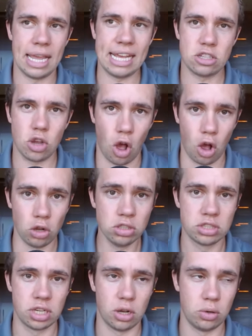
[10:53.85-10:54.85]
It's
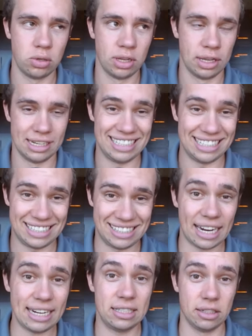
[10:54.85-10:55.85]
also
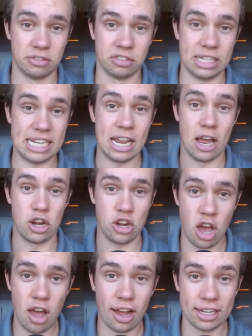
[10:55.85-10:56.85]
decisively
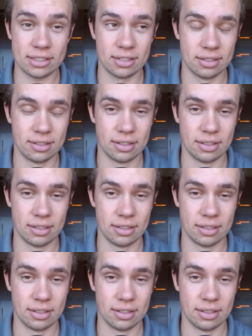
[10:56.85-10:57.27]
not